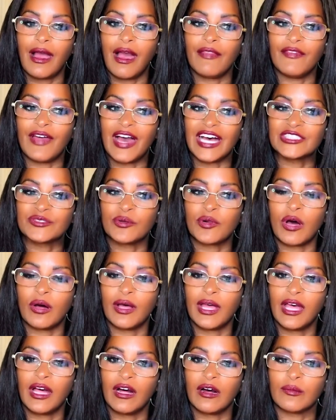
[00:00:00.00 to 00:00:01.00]
And that's when
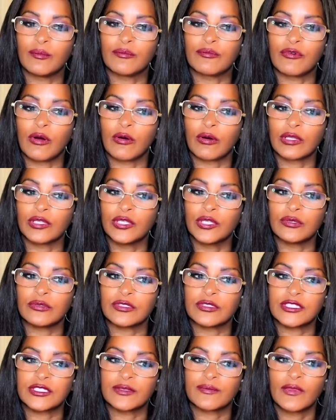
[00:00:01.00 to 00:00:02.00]
all hell broke
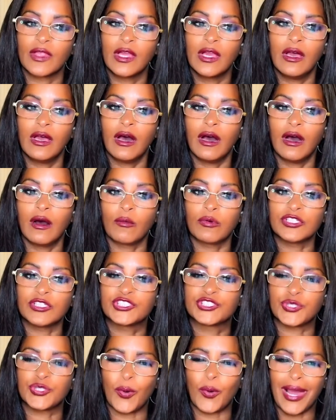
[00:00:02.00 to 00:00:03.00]
loose.
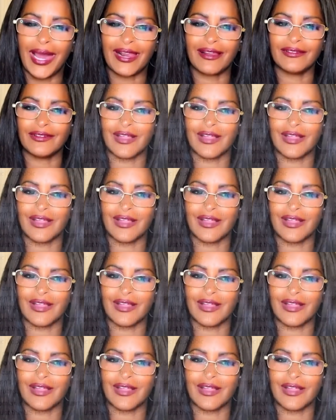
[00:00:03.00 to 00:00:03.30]
Was Joy out